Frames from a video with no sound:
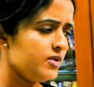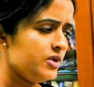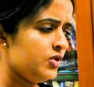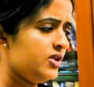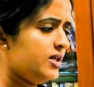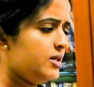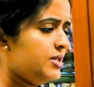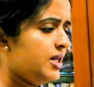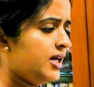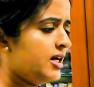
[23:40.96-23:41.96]
So there
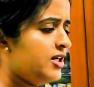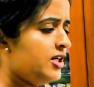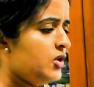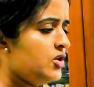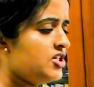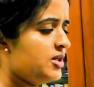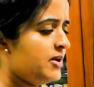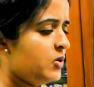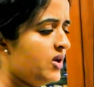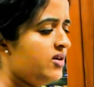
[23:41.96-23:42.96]
is a continuity
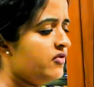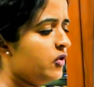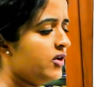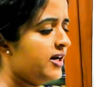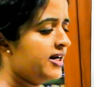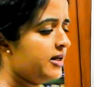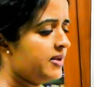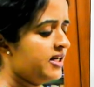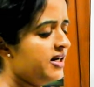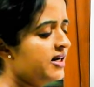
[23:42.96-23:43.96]
between foregut
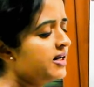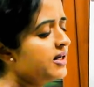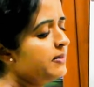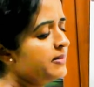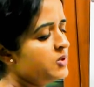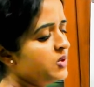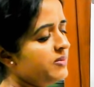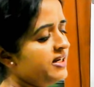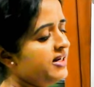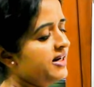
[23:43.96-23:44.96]
and midgut,
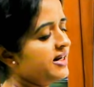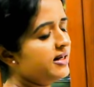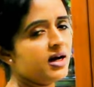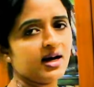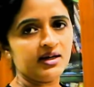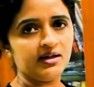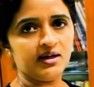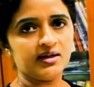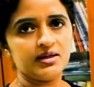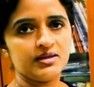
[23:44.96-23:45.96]
between midgut and
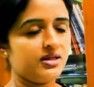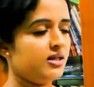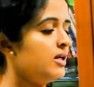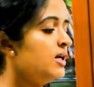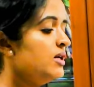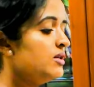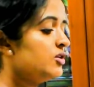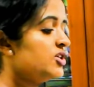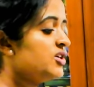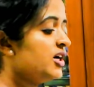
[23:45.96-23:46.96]
hindgut, isn't it?
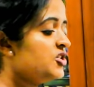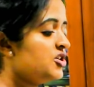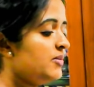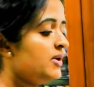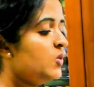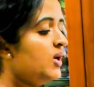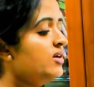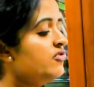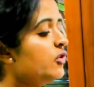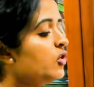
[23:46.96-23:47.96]
So the junction
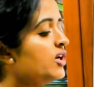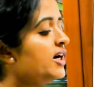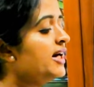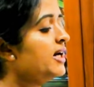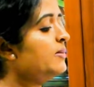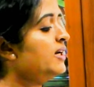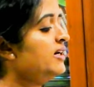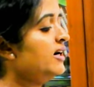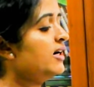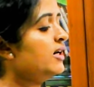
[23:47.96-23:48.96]
between foregut and
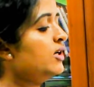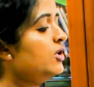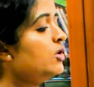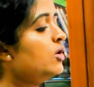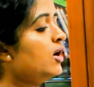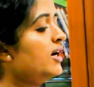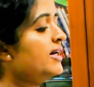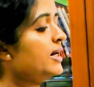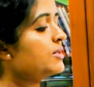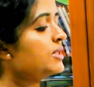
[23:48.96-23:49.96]
midgut, you call
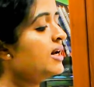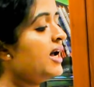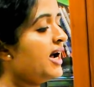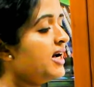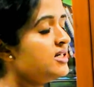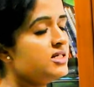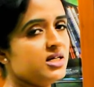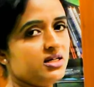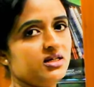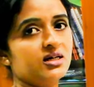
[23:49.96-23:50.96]
it as
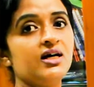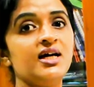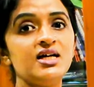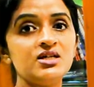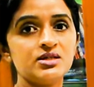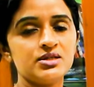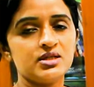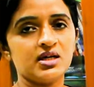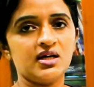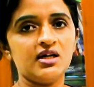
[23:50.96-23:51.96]
anterior
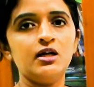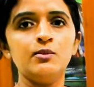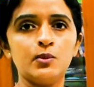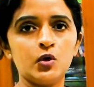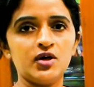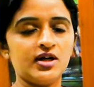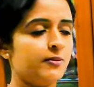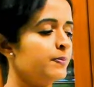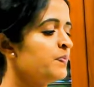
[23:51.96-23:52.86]
intestinal portal.